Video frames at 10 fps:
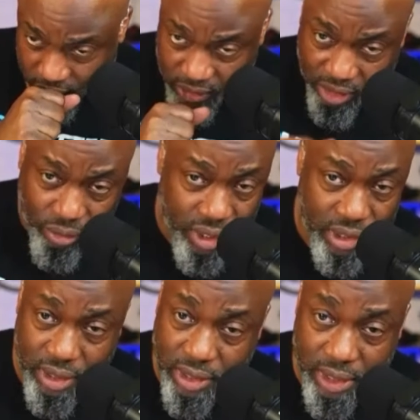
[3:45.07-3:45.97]
several
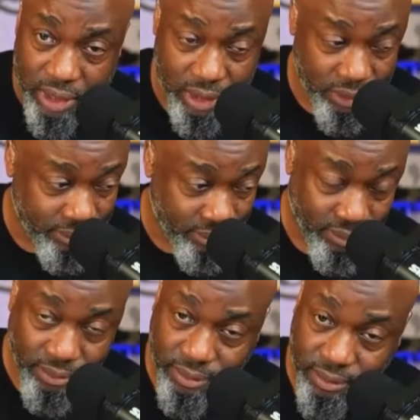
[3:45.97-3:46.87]
instances
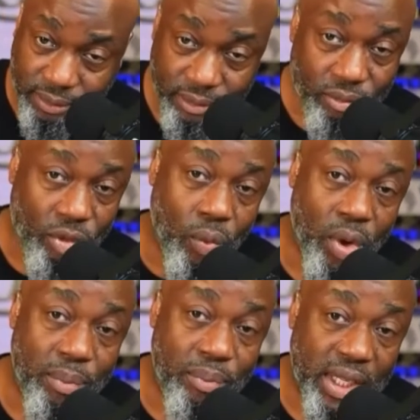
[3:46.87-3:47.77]

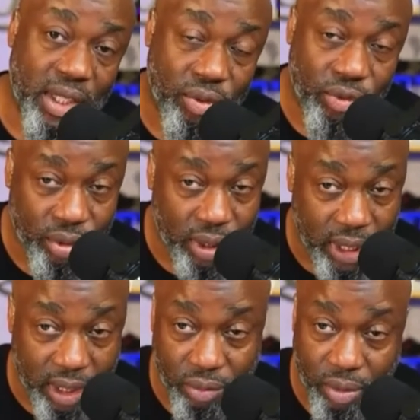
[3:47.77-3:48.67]
what makes her feel
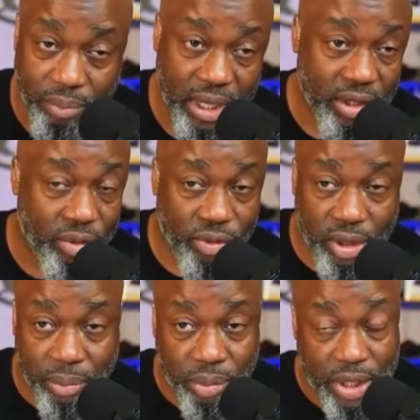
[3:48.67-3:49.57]
loved, what makes her
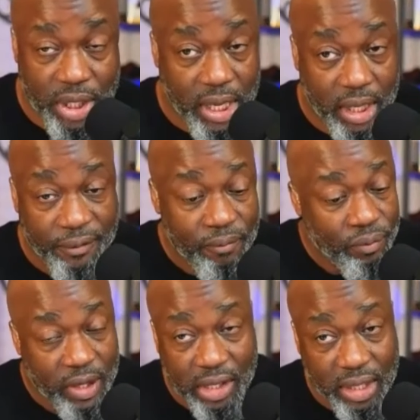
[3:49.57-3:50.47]
feel appreciated.
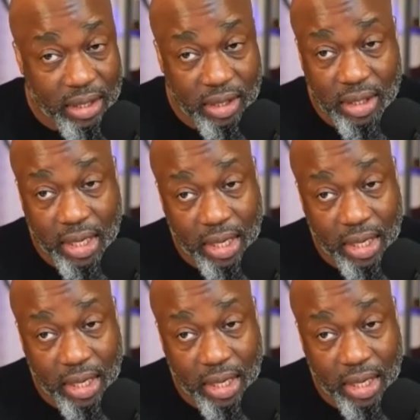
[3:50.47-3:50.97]
That's not to say